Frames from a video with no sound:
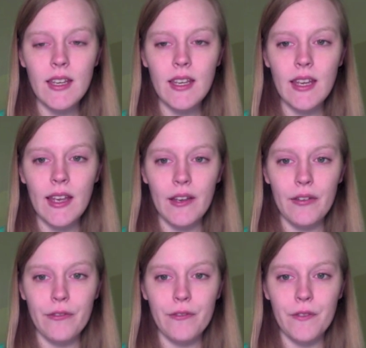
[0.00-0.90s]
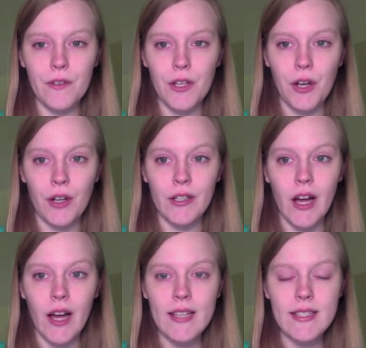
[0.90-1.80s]
If you're
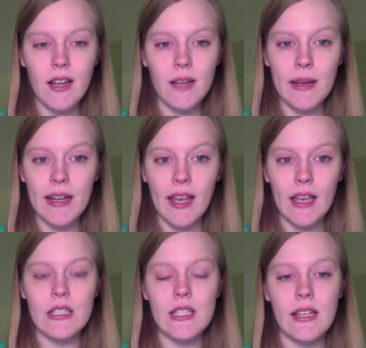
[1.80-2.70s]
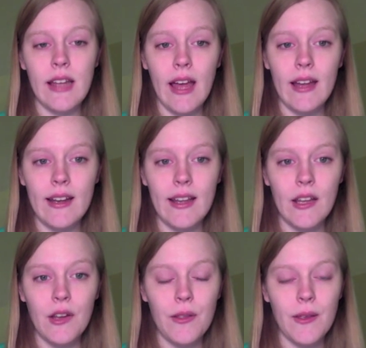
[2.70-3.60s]
not on medication yet and
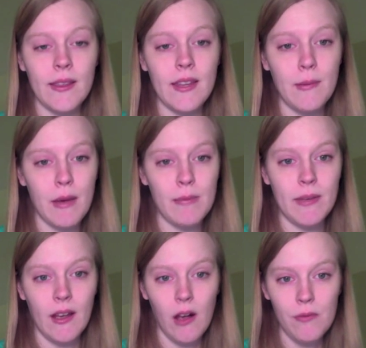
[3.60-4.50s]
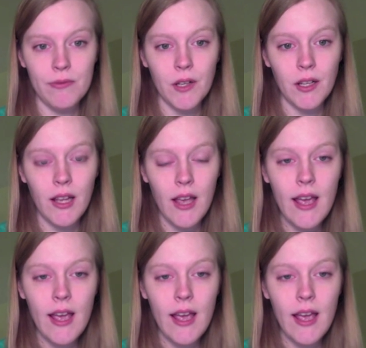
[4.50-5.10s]
you think that it might be helpful,